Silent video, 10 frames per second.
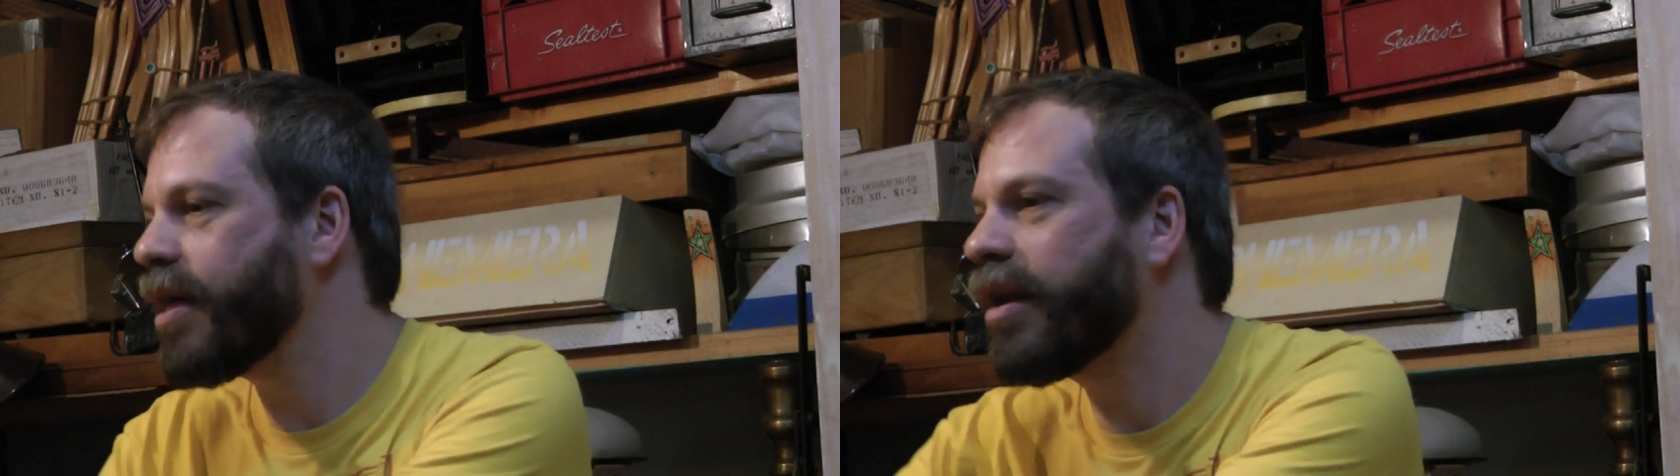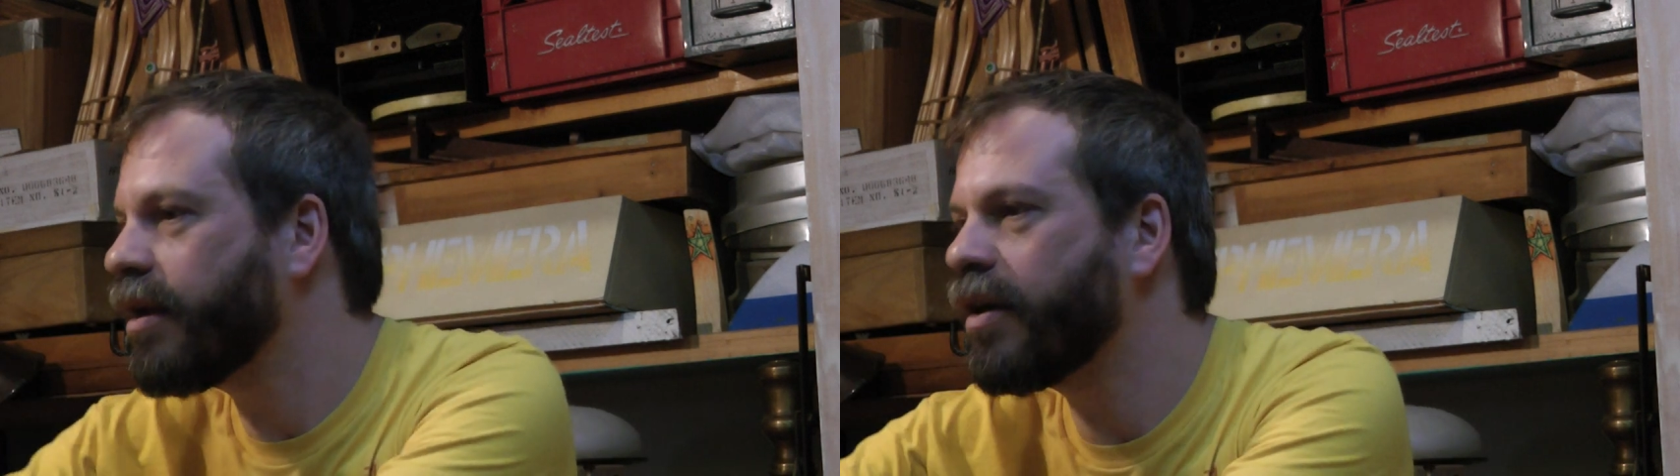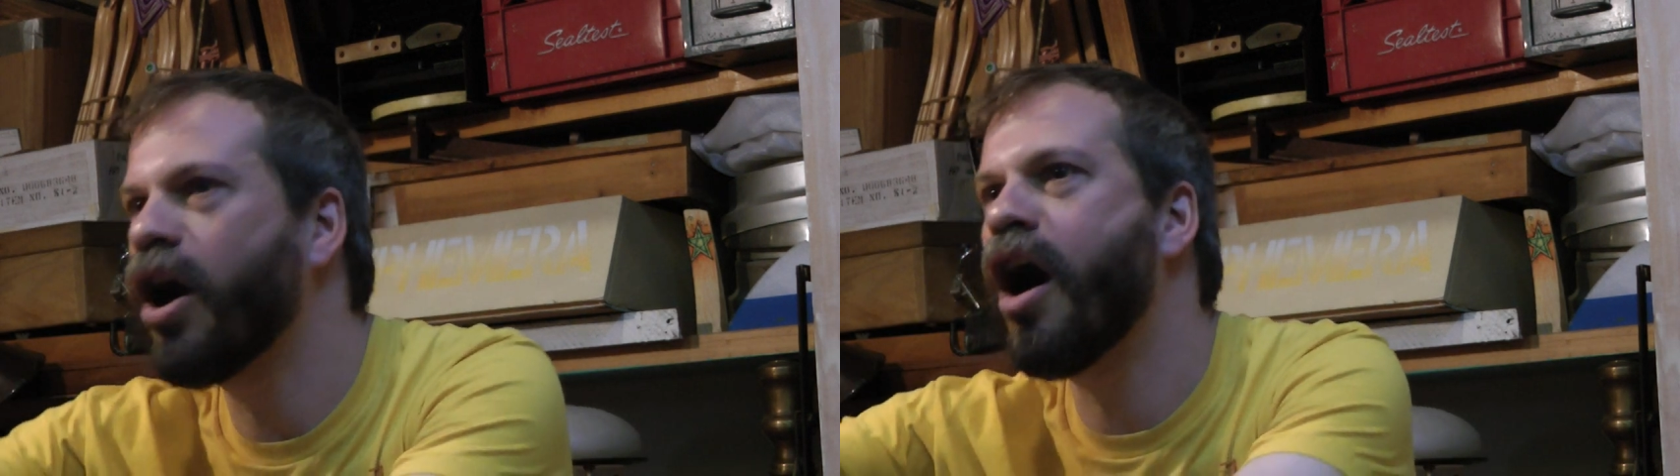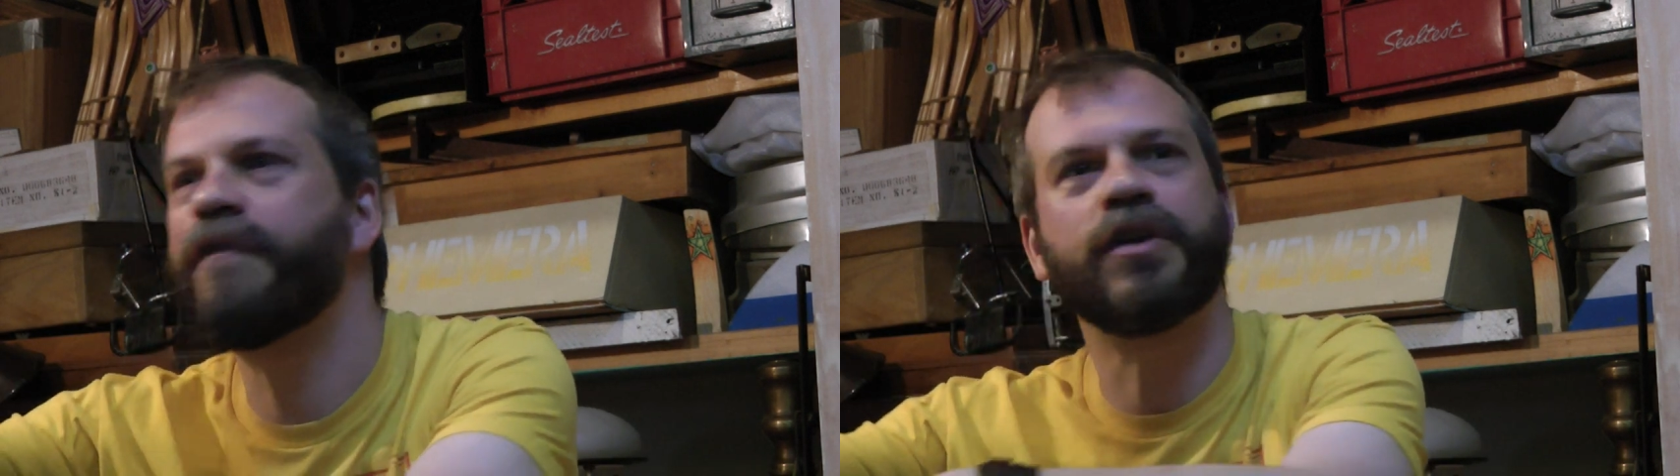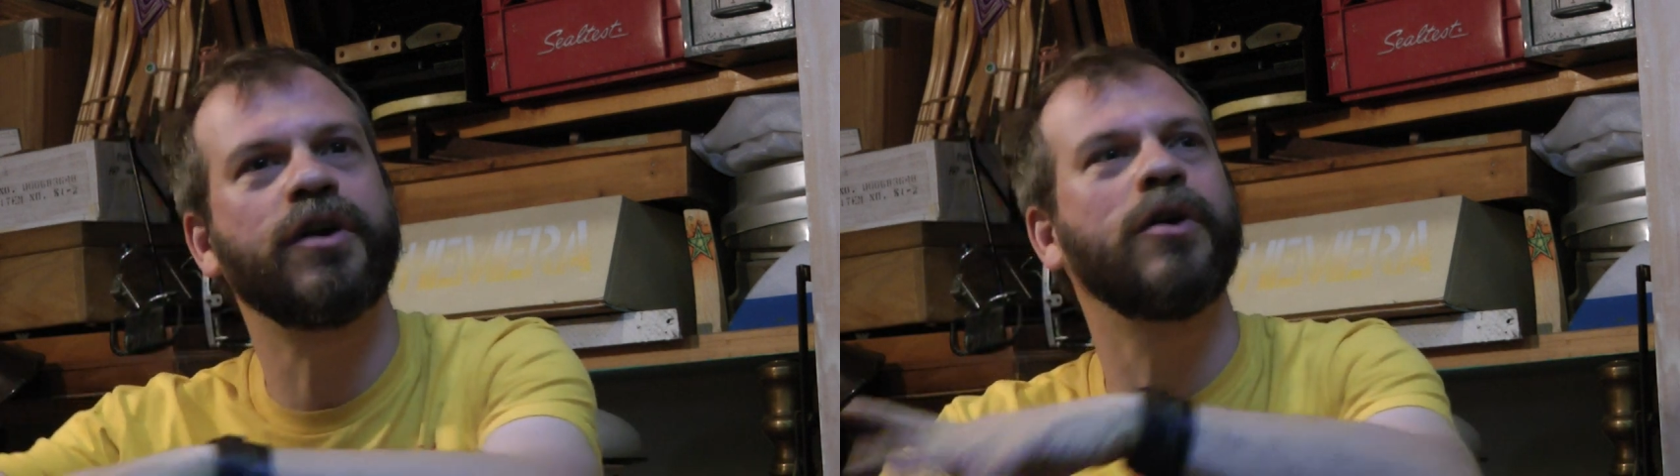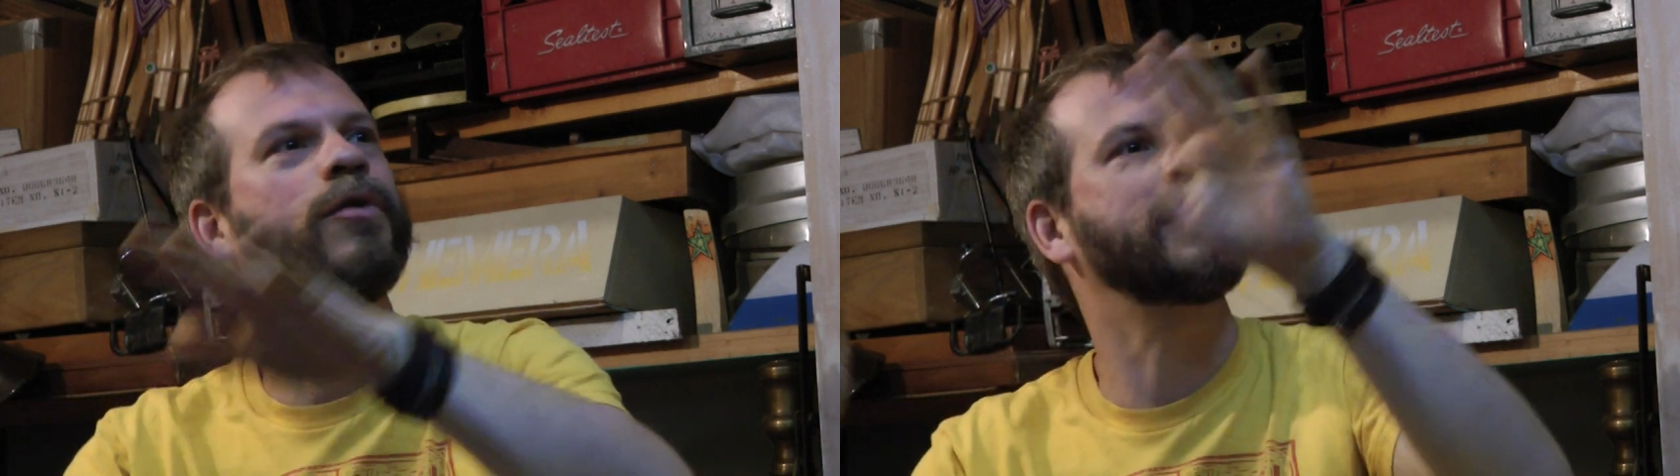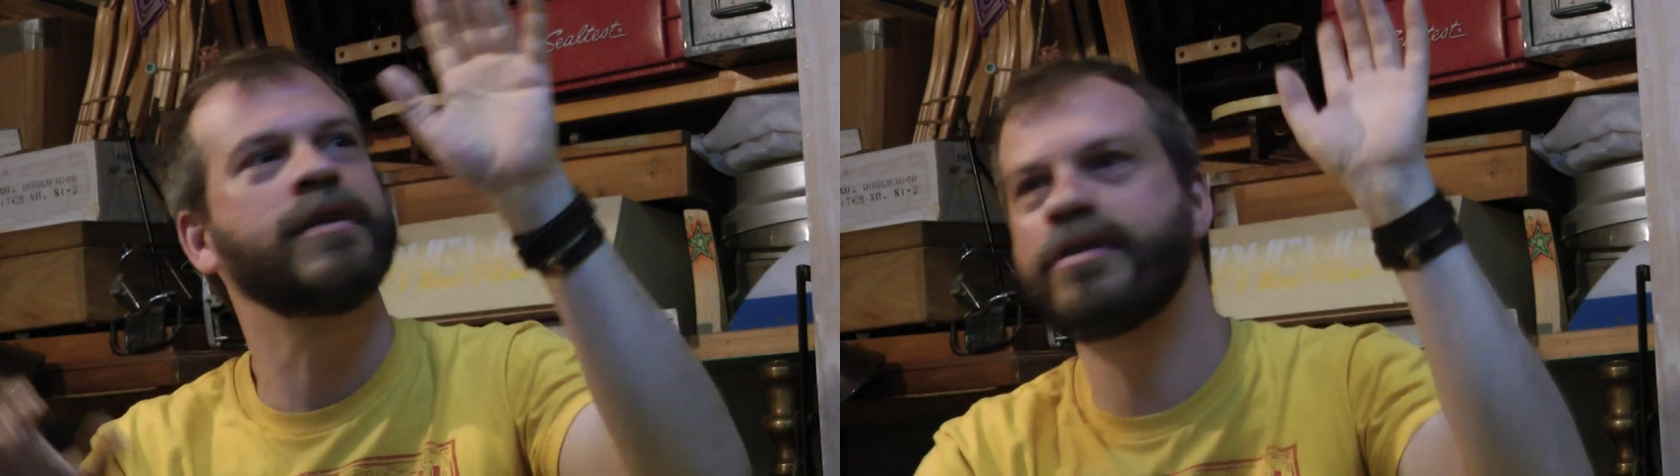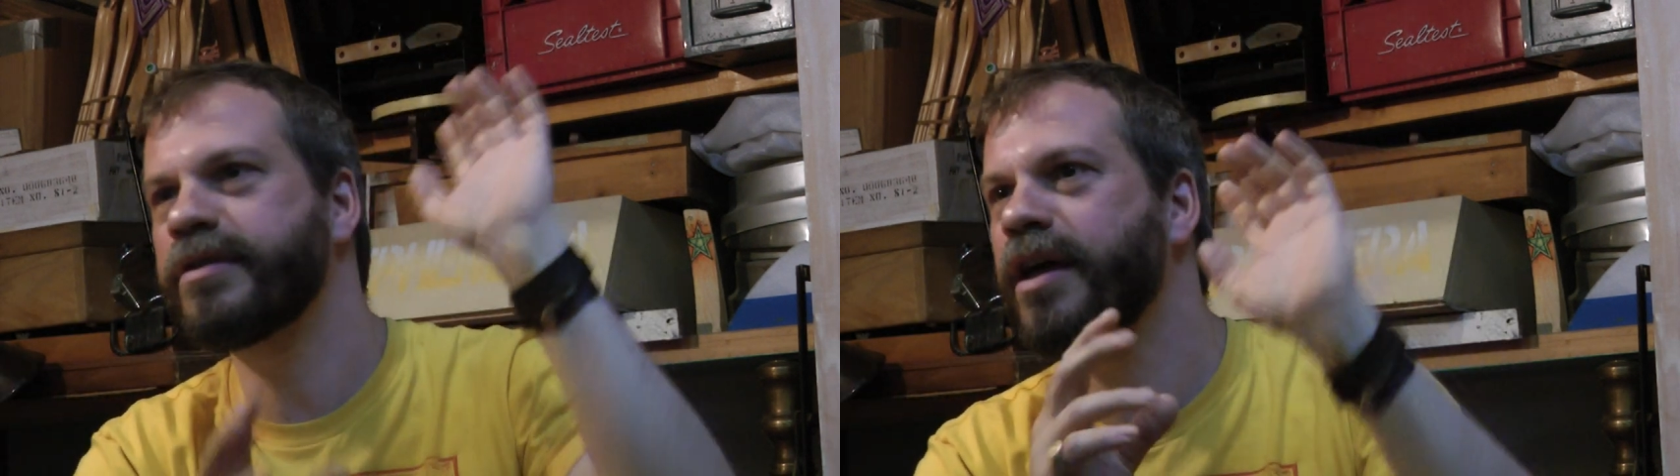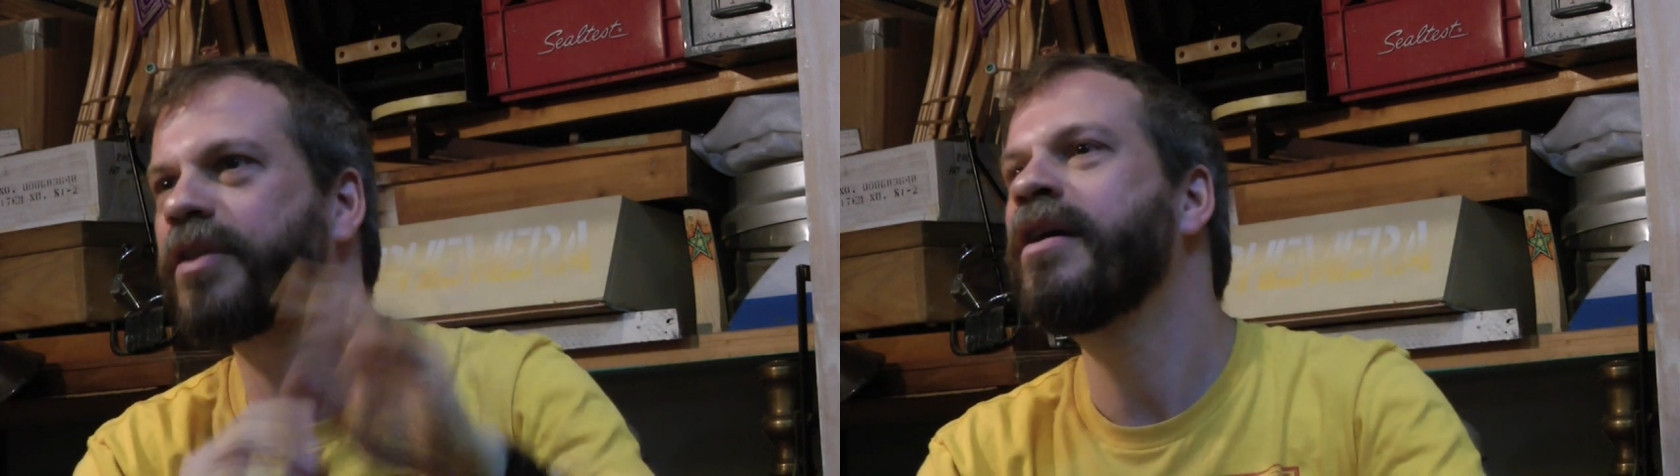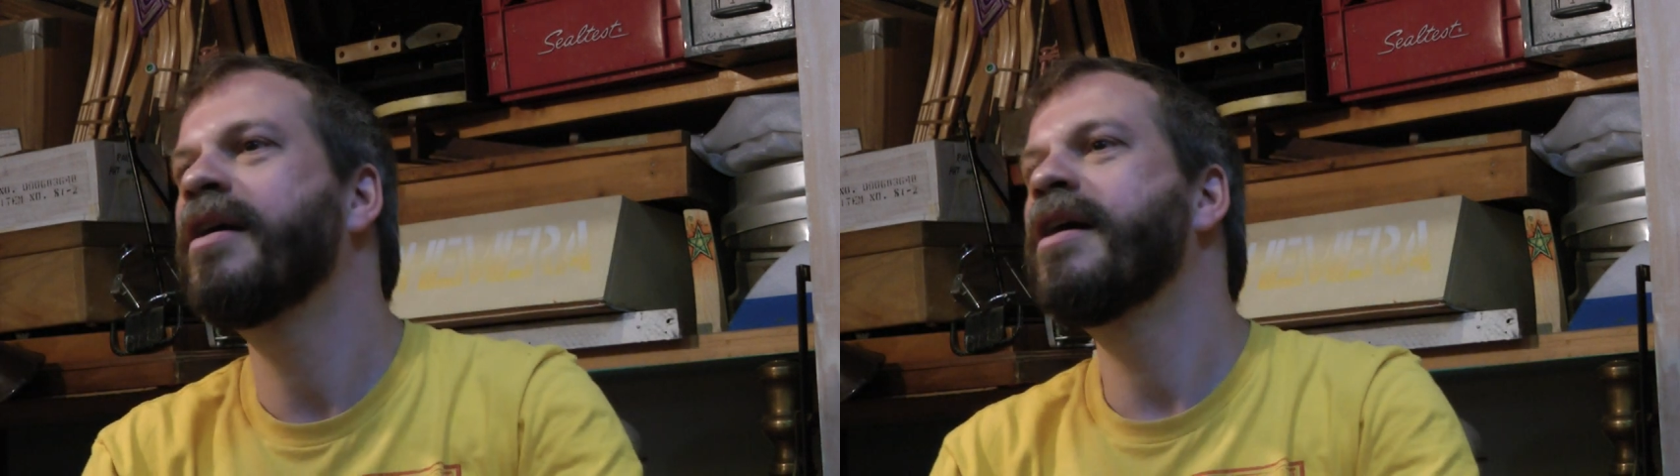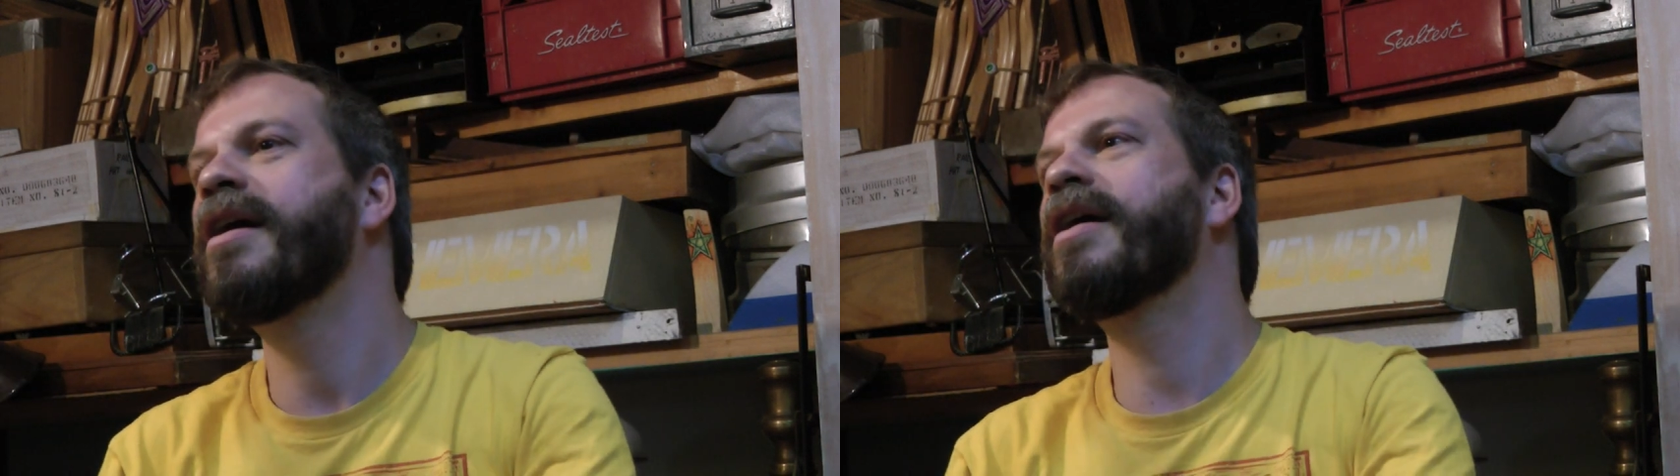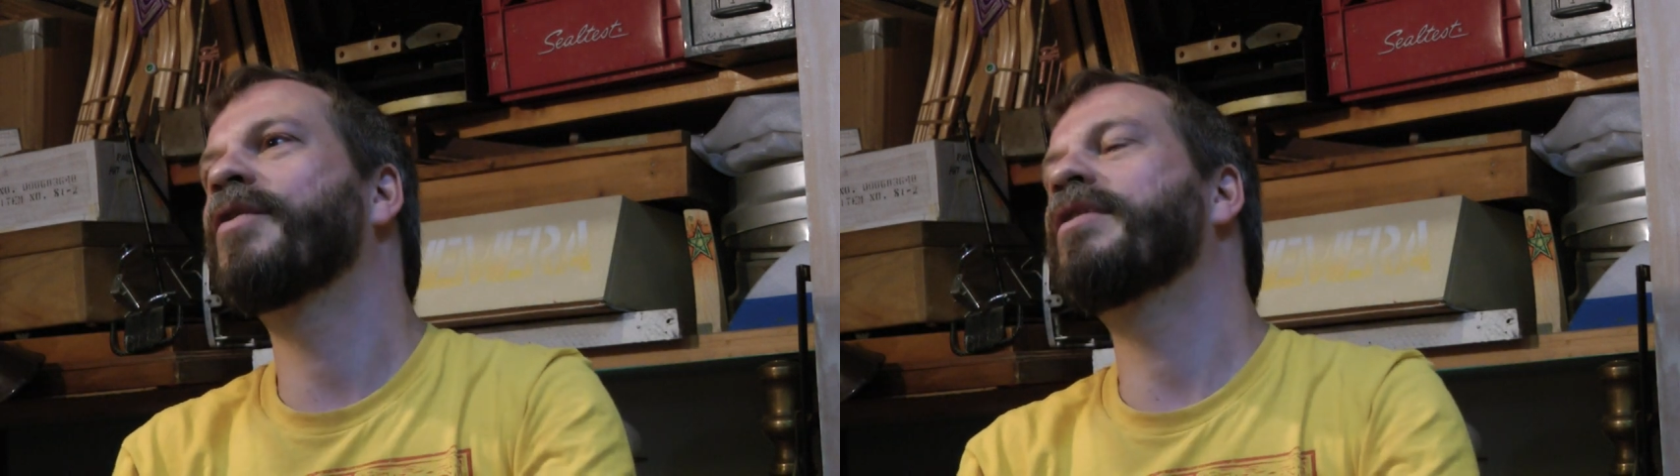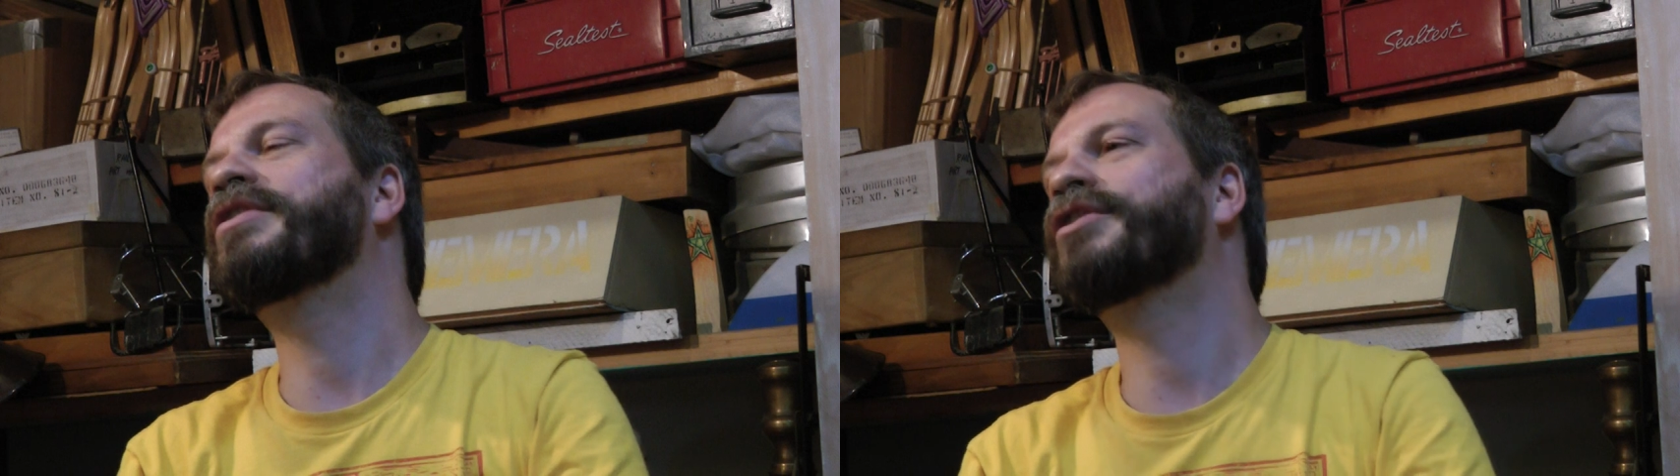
and then off it goes, and then another one.